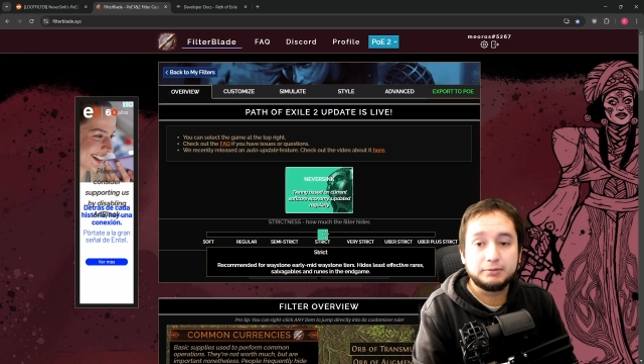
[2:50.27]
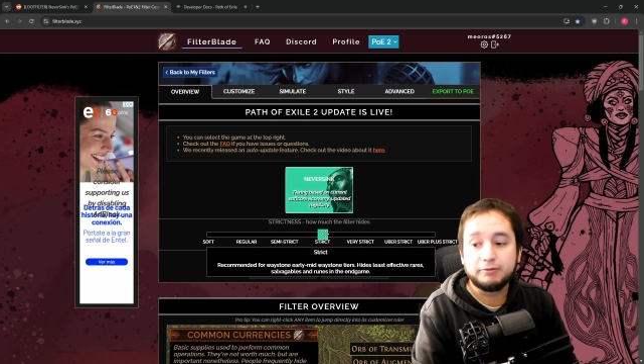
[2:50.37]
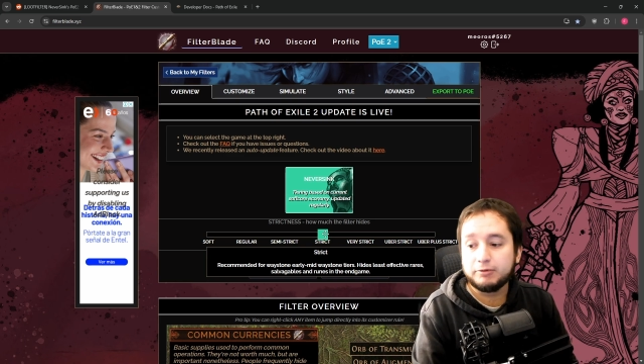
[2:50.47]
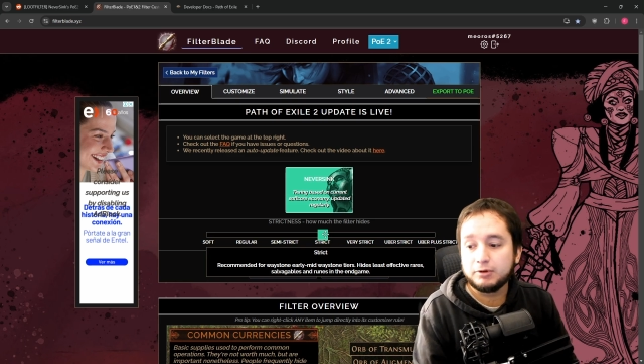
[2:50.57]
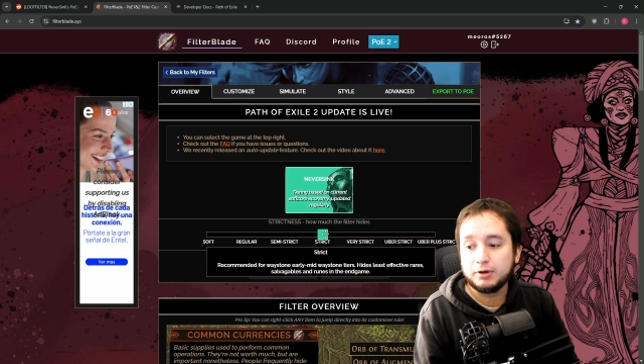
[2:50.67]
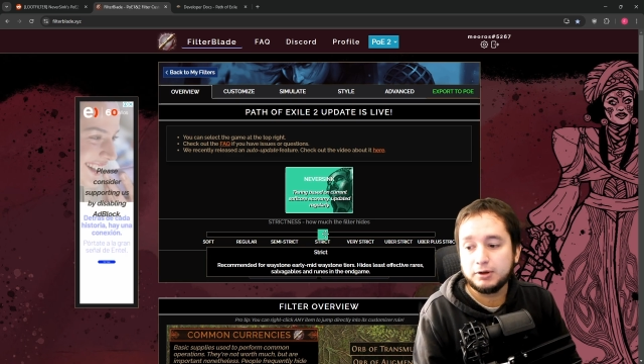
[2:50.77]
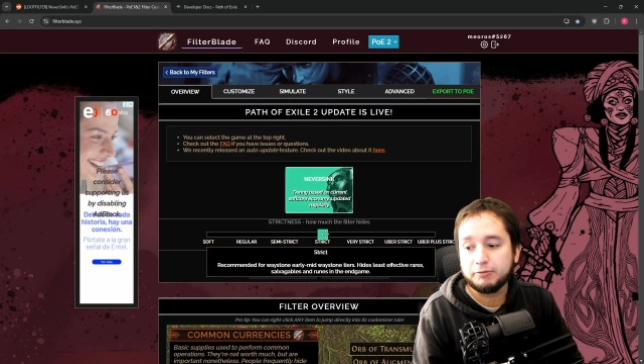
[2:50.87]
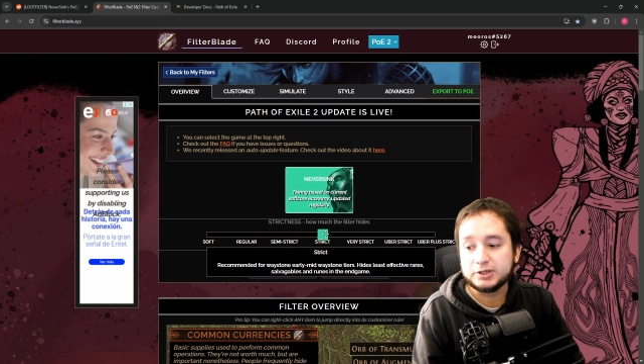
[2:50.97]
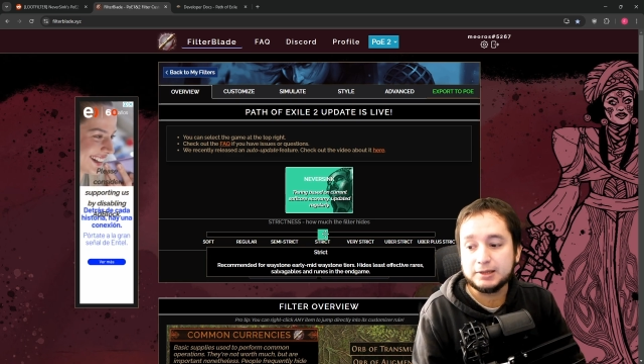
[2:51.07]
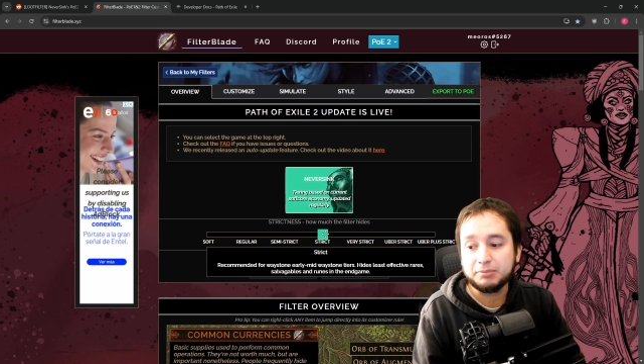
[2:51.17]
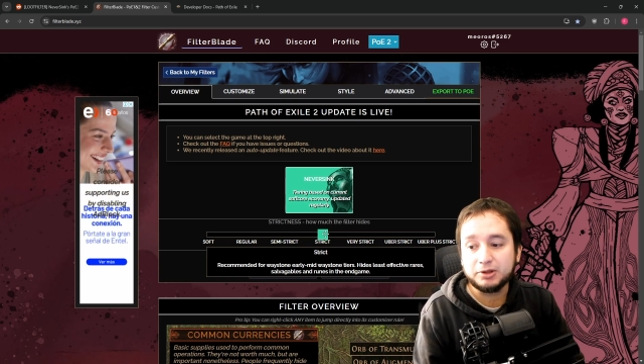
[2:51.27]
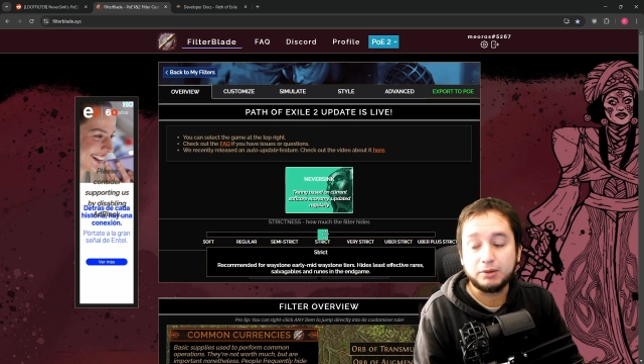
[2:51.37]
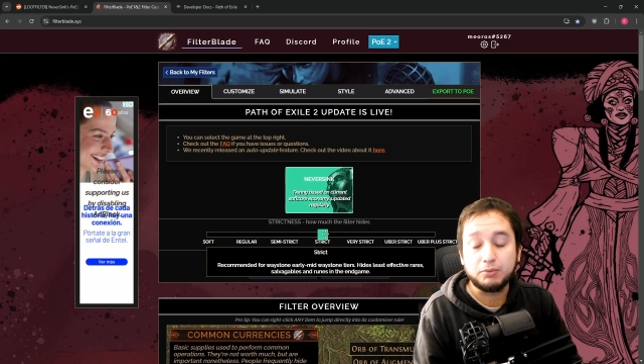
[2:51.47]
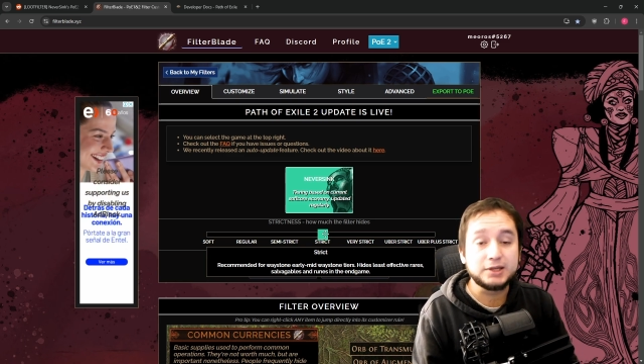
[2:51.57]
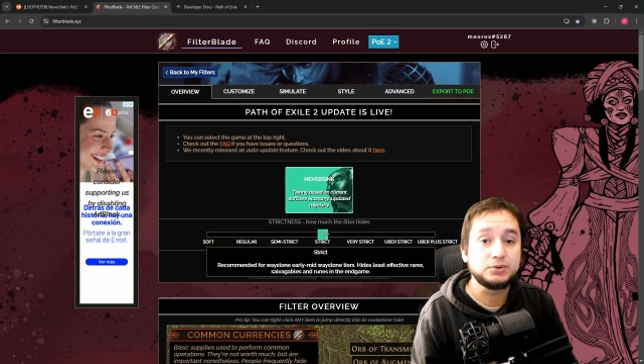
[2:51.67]
For example, the
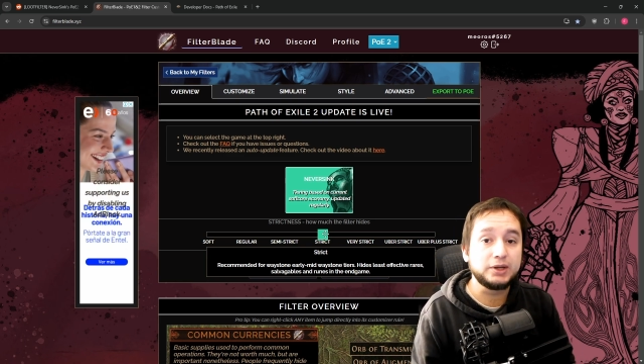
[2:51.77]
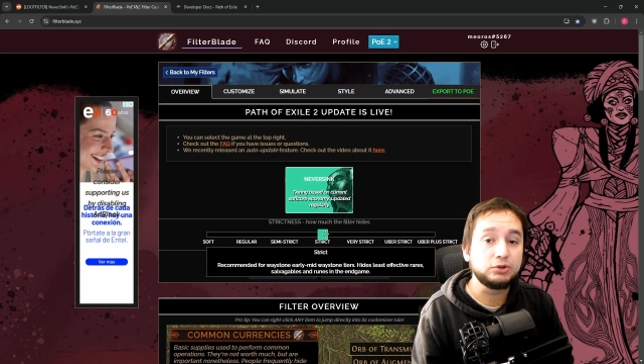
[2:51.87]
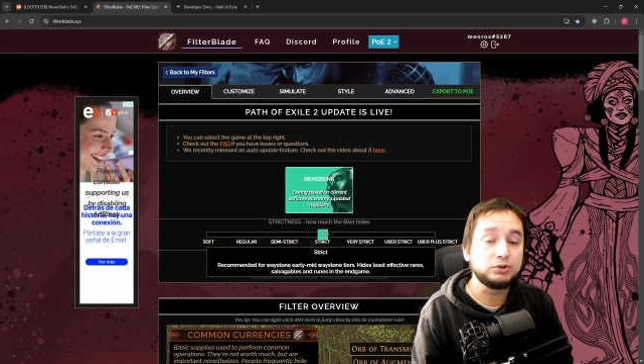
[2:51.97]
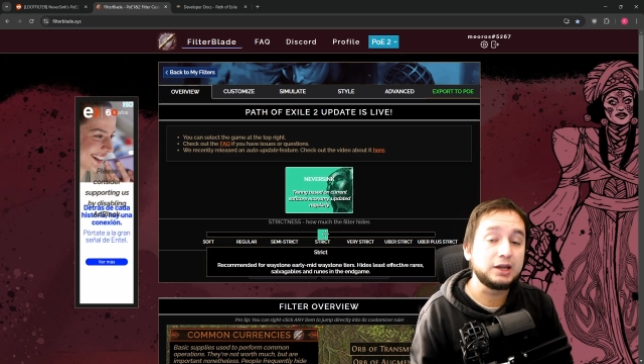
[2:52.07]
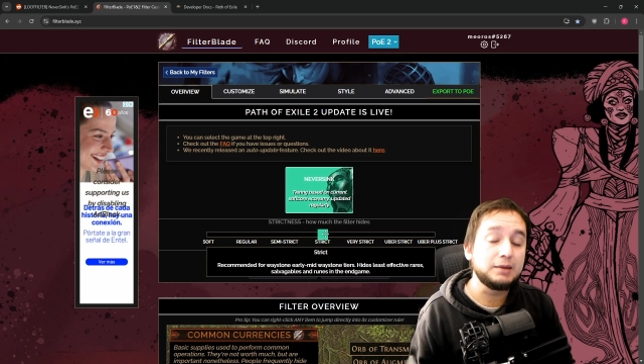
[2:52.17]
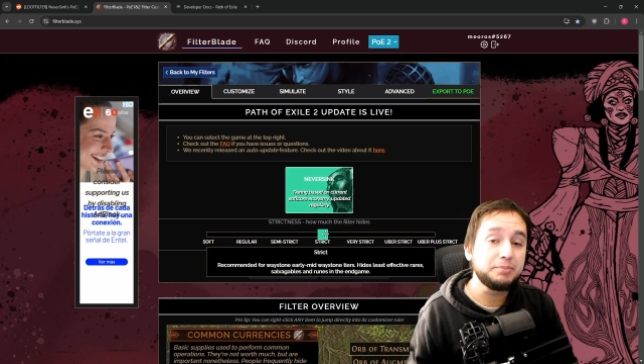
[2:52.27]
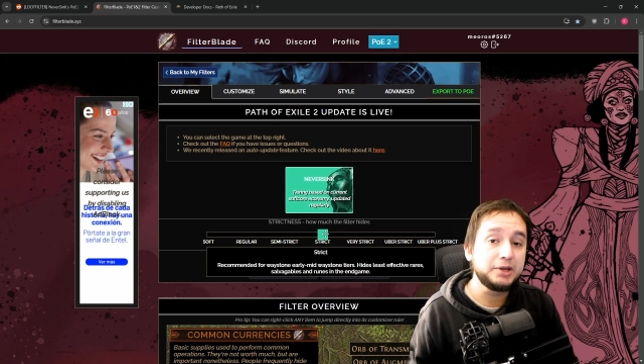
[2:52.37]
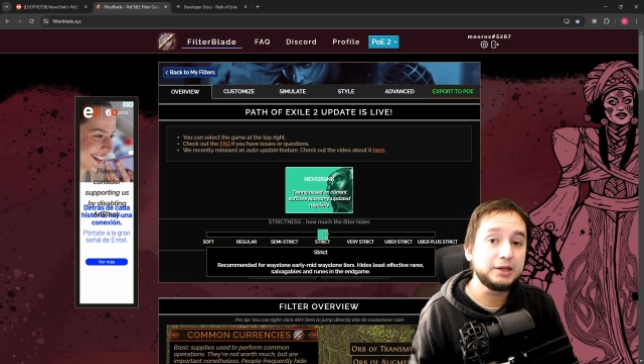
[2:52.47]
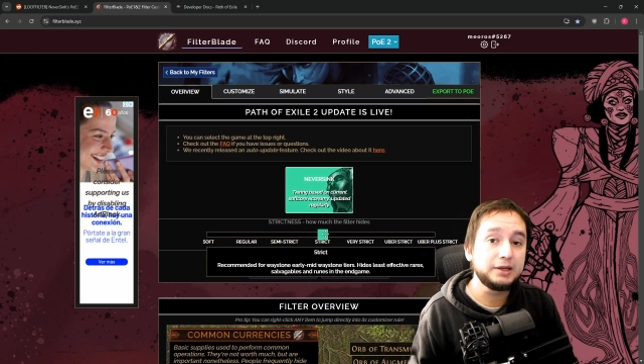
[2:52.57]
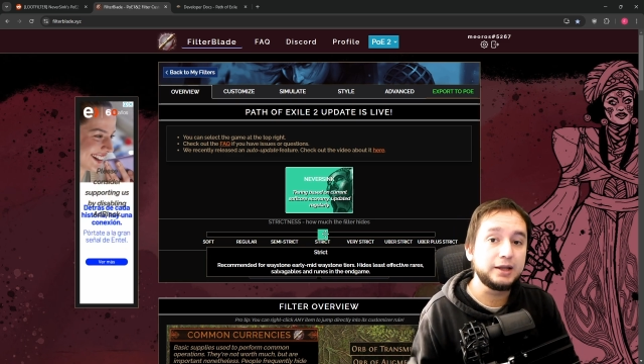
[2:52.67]
ones you get on the campaign,